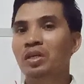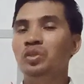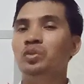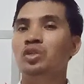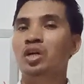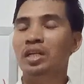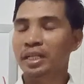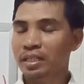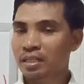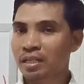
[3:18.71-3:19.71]
you call
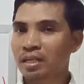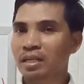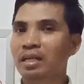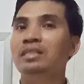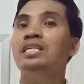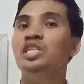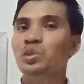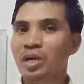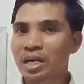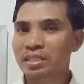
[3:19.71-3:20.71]
it
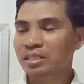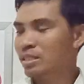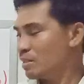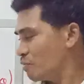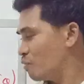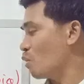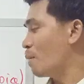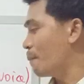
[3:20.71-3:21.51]
continuous form.